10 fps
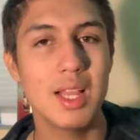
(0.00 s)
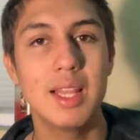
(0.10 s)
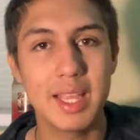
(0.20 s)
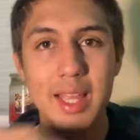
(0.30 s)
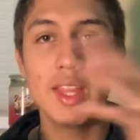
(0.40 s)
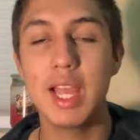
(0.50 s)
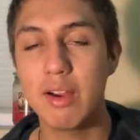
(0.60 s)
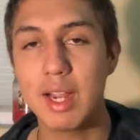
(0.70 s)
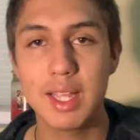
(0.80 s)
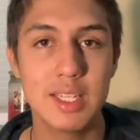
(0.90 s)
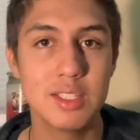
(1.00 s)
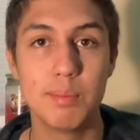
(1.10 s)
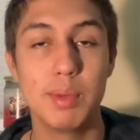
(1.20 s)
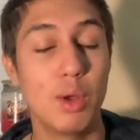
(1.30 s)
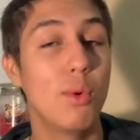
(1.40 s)
like in the air, I guess.
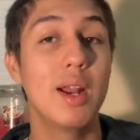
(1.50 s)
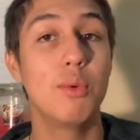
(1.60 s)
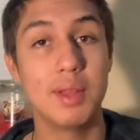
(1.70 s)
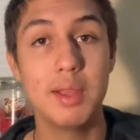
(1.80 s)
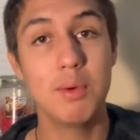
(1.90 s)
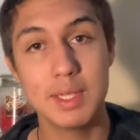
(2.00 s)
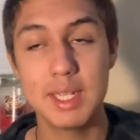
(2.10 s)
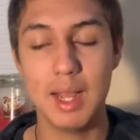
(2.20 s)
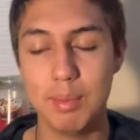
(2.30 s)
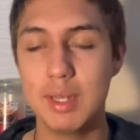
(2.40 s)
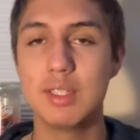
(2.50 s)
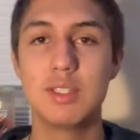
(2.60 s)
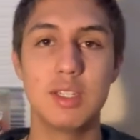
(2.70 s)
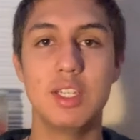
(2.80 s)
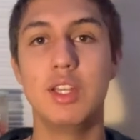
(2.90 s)
But what I really want to happen is
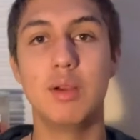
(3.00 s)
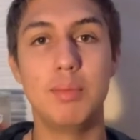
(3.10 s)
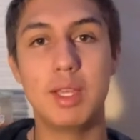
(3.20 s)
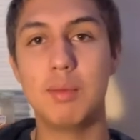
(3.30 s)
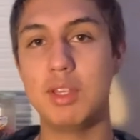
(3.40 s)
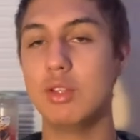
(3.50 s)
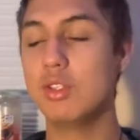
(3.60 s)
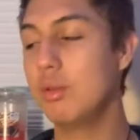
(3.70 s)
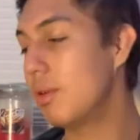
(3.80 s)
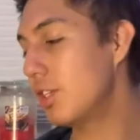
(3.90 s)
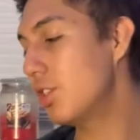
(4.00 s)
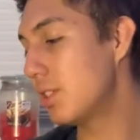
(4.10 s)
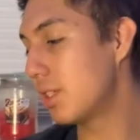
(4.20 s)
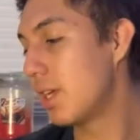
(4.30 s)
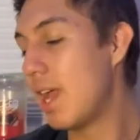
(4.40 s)
to, you know, become a YouTuber and
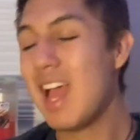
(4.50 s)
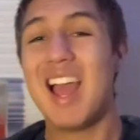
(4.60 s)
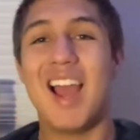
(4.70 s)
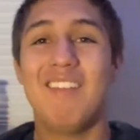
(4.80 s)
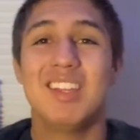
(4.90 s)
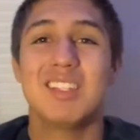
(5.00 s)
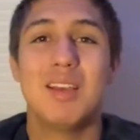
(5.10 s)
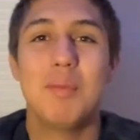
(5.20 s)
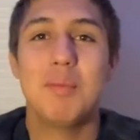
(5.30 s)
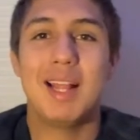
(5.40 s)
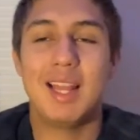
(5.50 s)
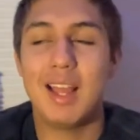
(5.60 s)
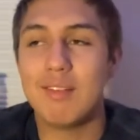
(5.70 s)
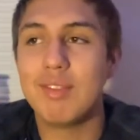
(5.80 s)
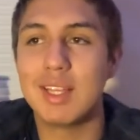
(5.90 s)
just have the time in my
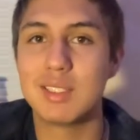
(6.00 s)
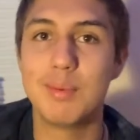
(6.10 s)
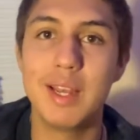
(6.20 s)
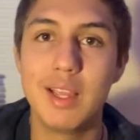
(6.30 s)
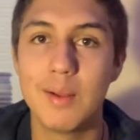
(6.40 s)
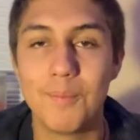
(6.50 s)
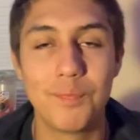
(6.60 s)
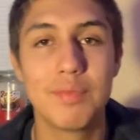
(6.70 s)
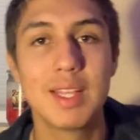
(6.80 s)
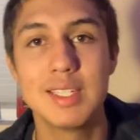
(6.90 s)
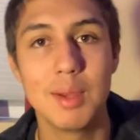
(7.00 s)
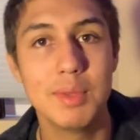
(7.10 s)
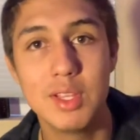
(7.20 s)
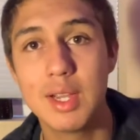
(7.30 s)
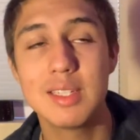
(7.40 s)
life, like spending time
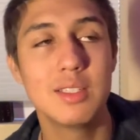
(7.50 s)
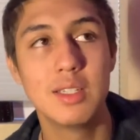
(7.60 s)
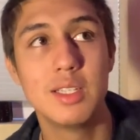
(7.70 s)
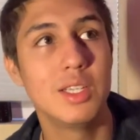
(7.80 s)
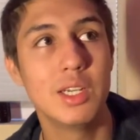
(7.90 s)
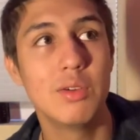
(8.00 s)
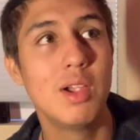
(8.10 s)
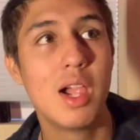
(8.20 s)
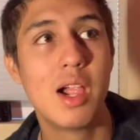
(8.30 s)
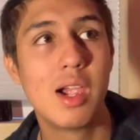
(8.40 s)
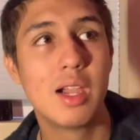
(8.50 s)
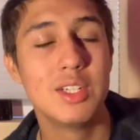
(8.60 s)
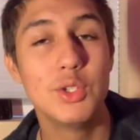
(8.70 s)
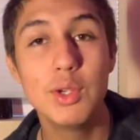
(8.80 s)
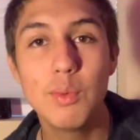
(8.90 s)
with you guys and, you know,
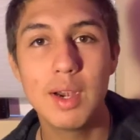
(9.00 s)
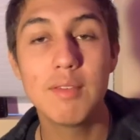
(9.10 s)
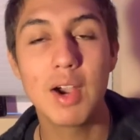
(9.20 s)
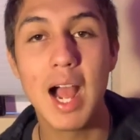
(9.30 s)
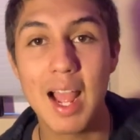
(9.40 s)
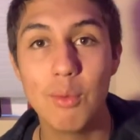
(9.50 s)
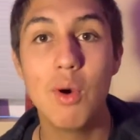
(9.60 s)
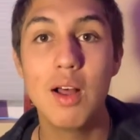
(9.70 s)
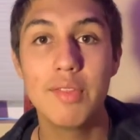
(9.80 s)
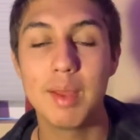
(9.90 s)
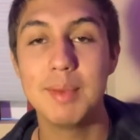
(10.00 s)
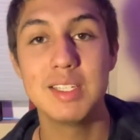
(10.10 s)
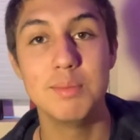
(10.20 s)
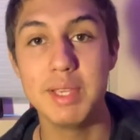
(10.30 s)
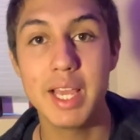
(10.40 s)
doing whatever I want that
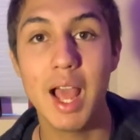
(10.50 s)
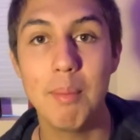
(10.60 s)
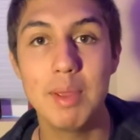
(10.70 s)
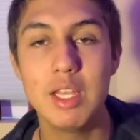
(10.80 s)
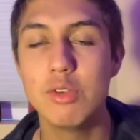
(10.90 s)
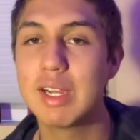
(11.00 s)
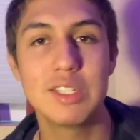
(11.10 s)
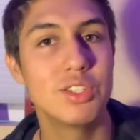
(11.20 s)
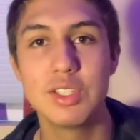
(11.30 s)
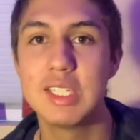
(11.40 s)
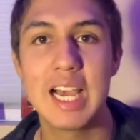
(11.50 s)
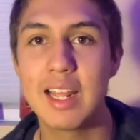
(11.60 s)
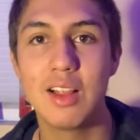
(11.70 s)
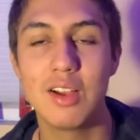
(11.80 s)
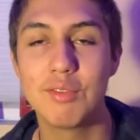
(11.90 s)
makes me happy and you guys just tagging
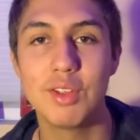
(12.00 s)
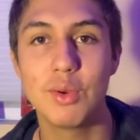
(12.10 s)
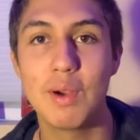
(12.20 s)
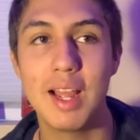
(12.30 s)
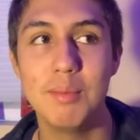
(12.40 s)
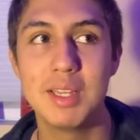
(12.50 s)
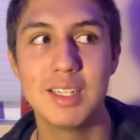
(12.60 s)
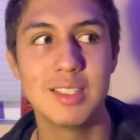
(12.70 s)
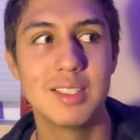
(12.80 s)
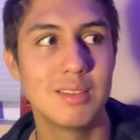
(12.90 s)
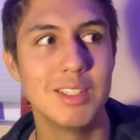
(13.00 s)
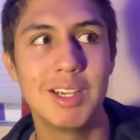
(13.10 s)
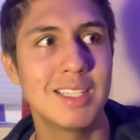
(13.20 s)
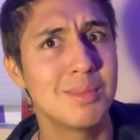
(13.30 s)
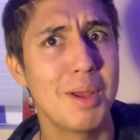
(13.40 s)
along for the ride because you
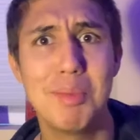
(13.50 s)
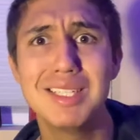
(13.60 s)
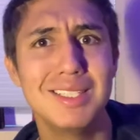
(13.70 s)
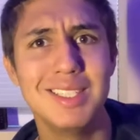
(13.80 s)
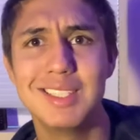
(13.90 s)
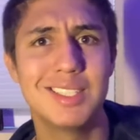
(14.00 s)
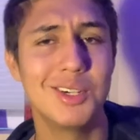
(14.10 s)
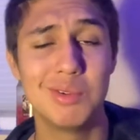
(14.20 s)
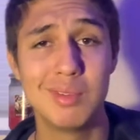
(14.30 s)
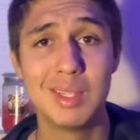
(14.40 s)
guys are my besties, so